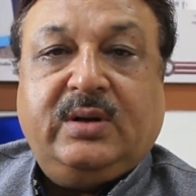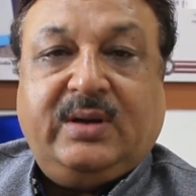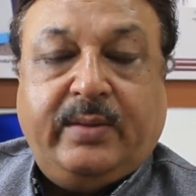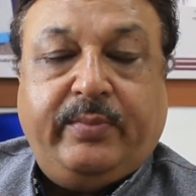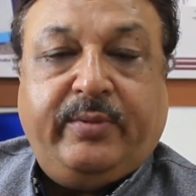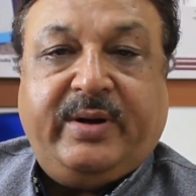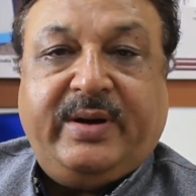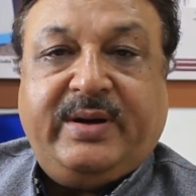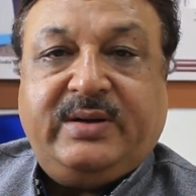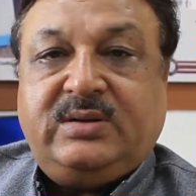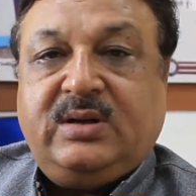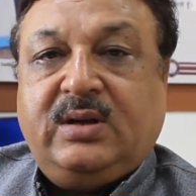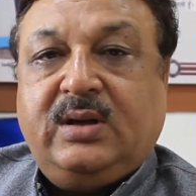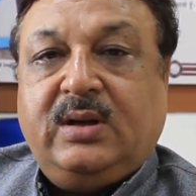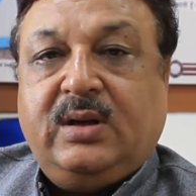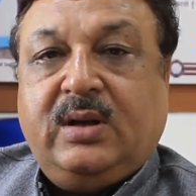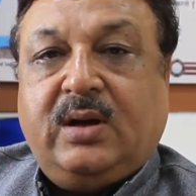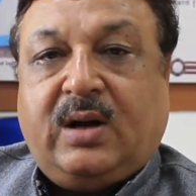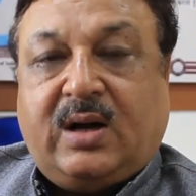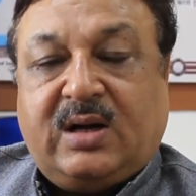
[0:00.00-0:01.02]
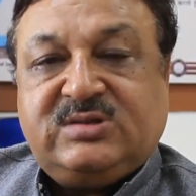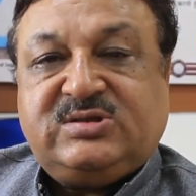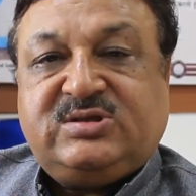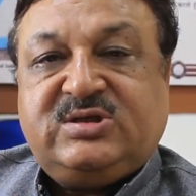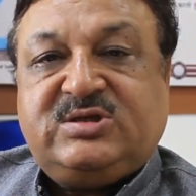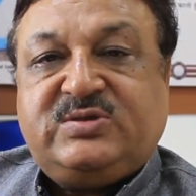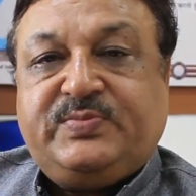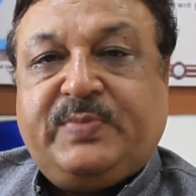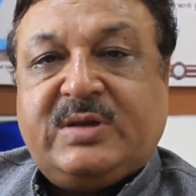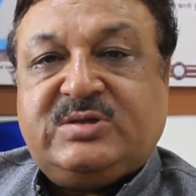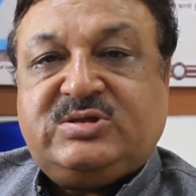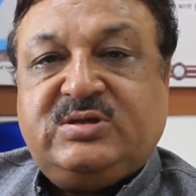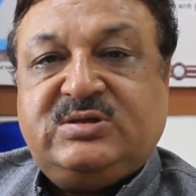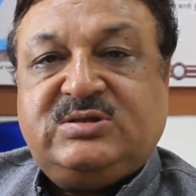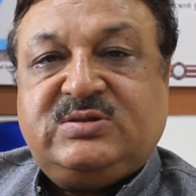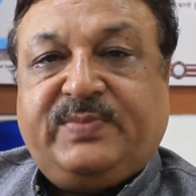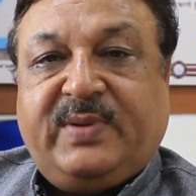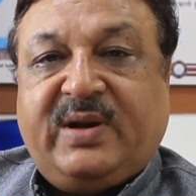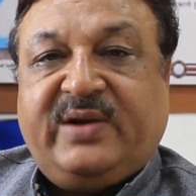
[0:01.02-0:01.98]
Lybrate Ask the
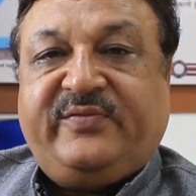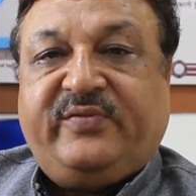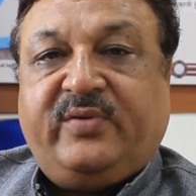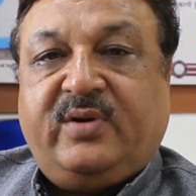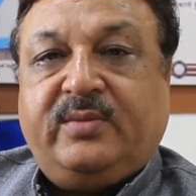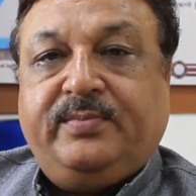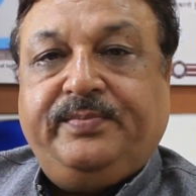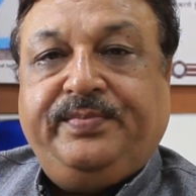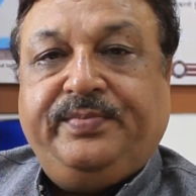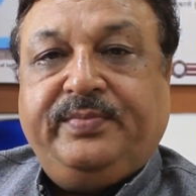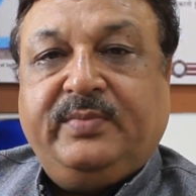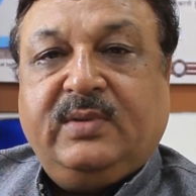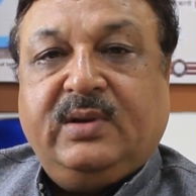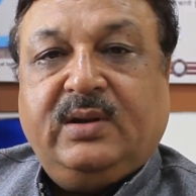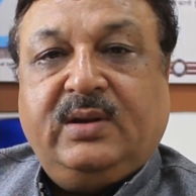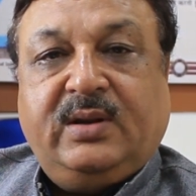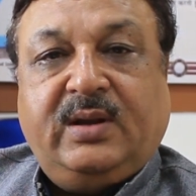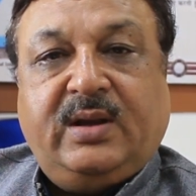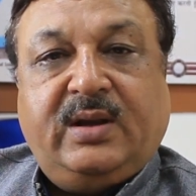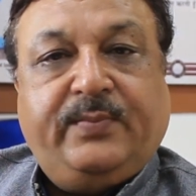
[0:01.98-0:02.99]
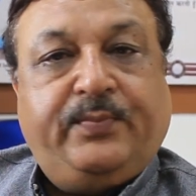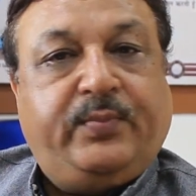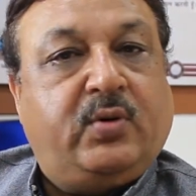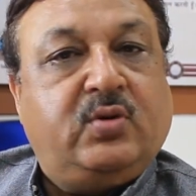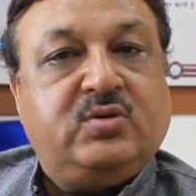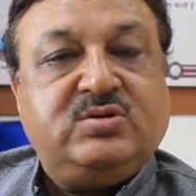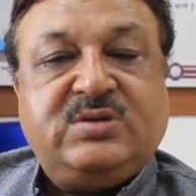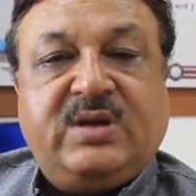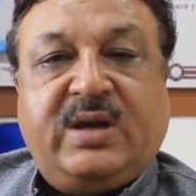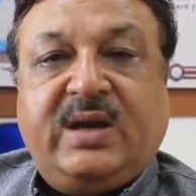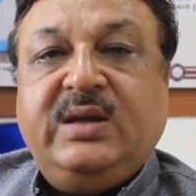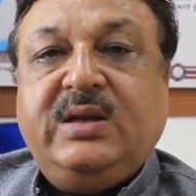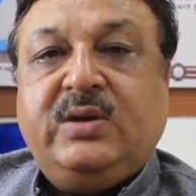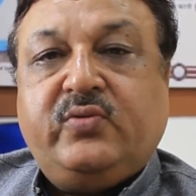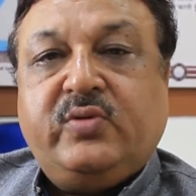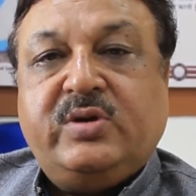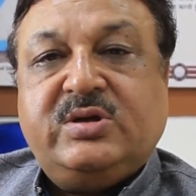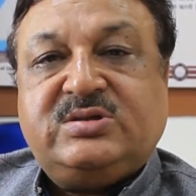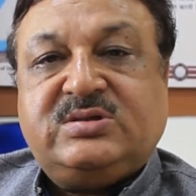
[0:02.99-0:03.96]
Specialist platform and pose
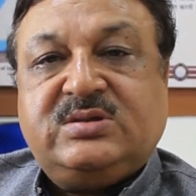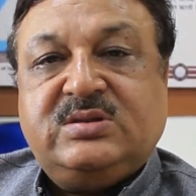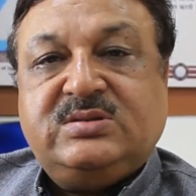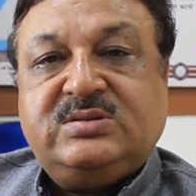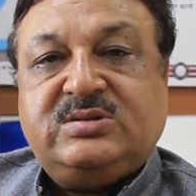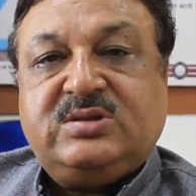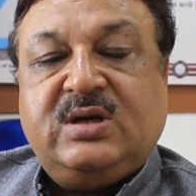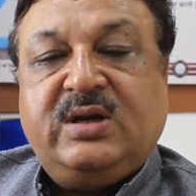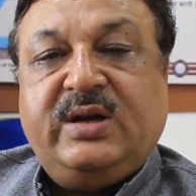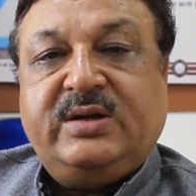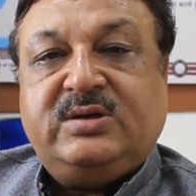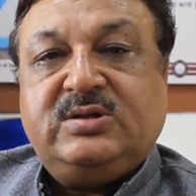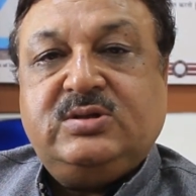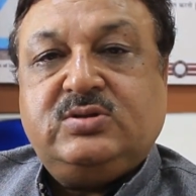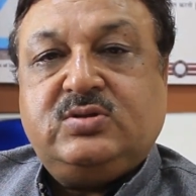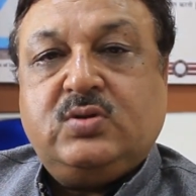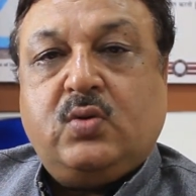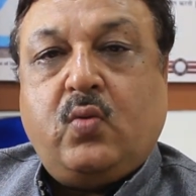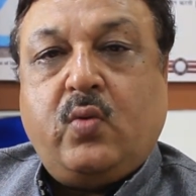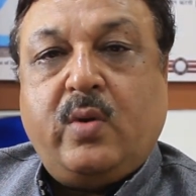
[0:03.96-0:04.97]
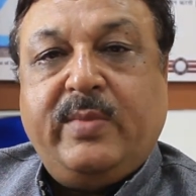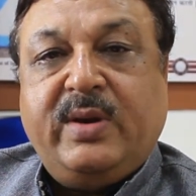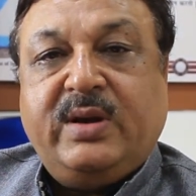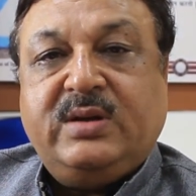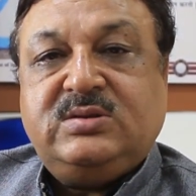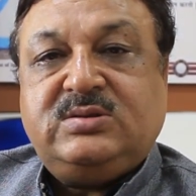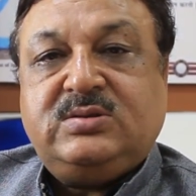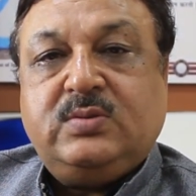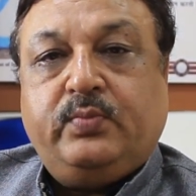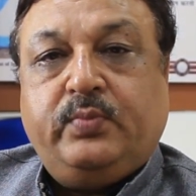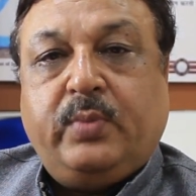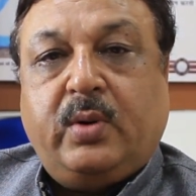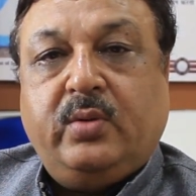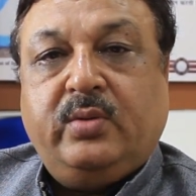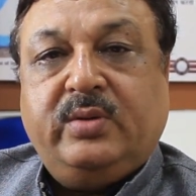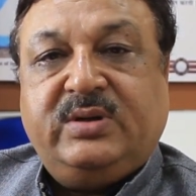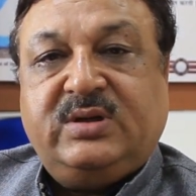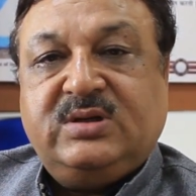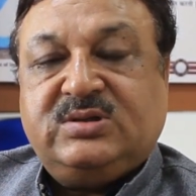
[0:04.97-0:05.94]
any questions related to women's
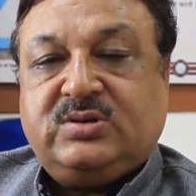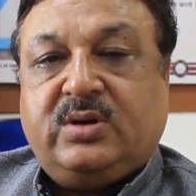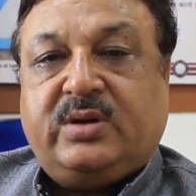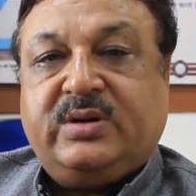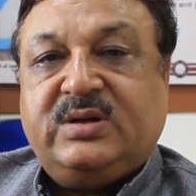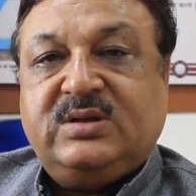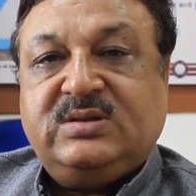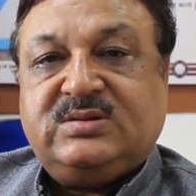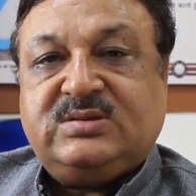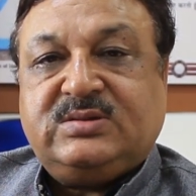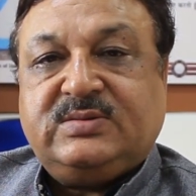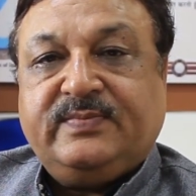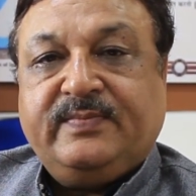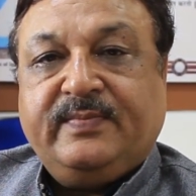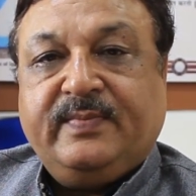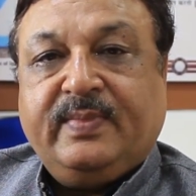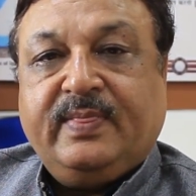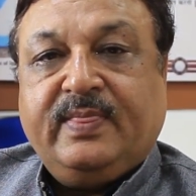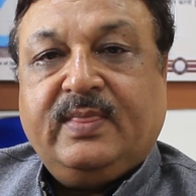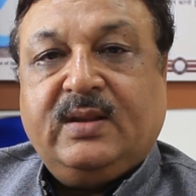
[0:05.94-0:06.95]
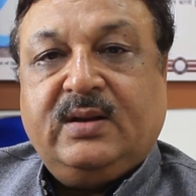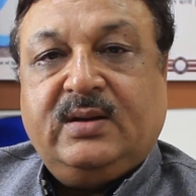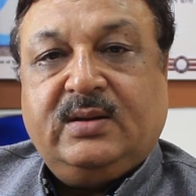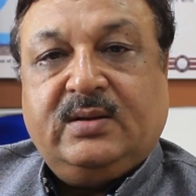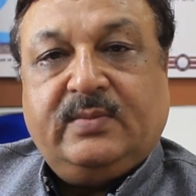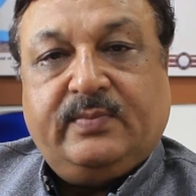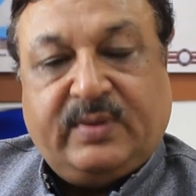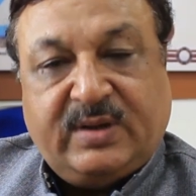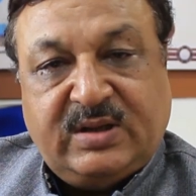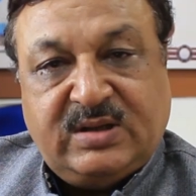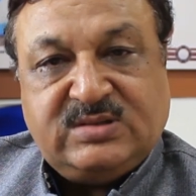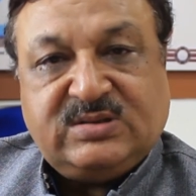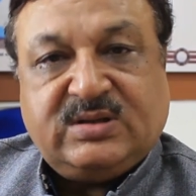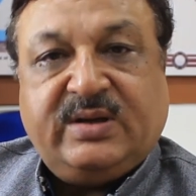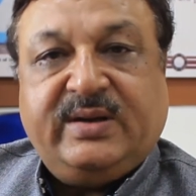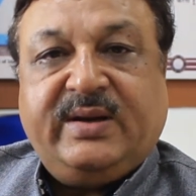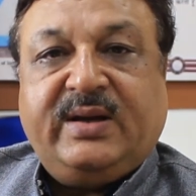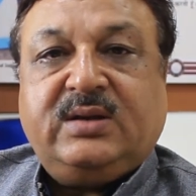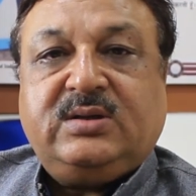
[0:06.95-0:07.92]
bone disorders please
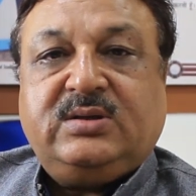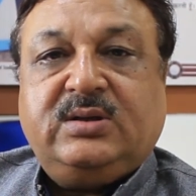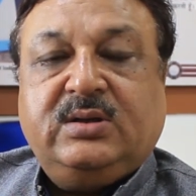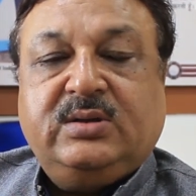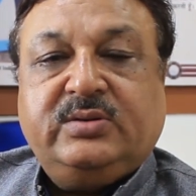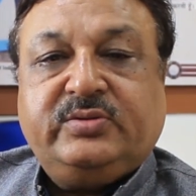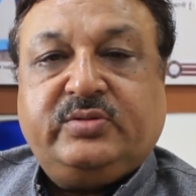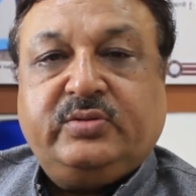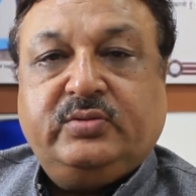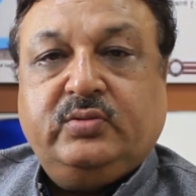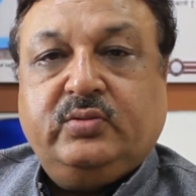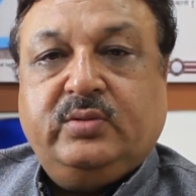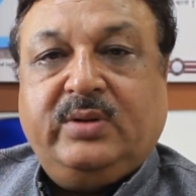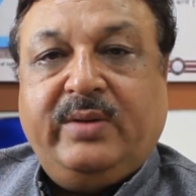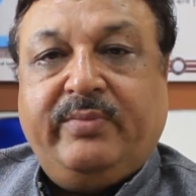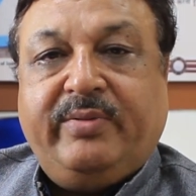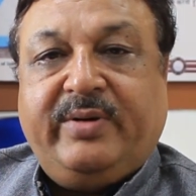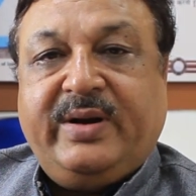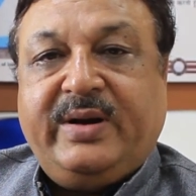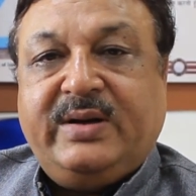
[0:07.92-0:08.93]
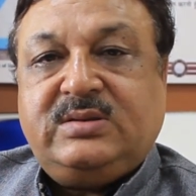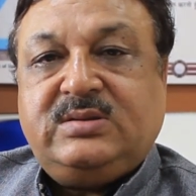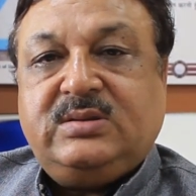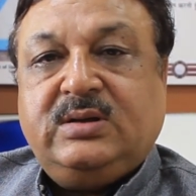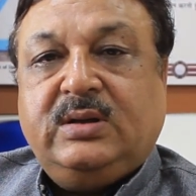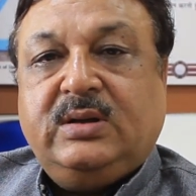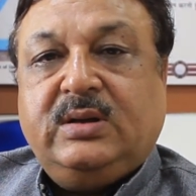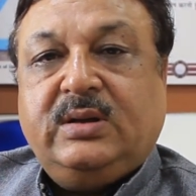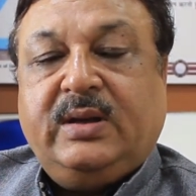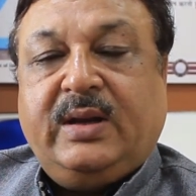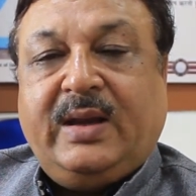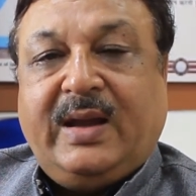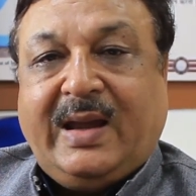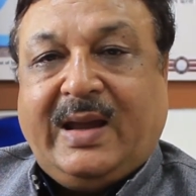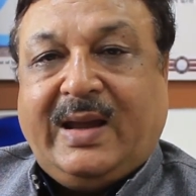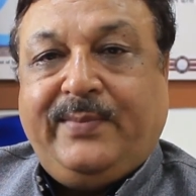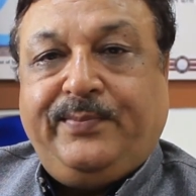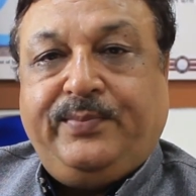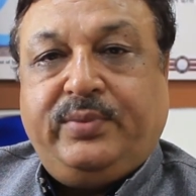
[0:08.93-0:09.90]
connect through Lybrate
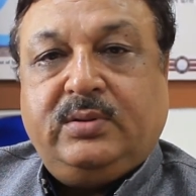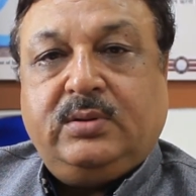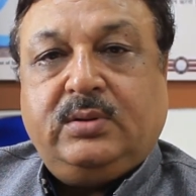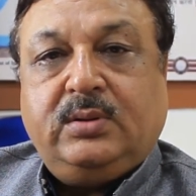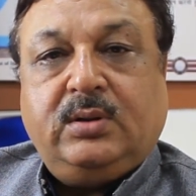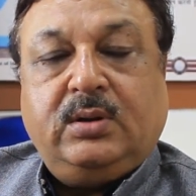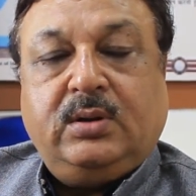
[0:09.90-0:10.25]
app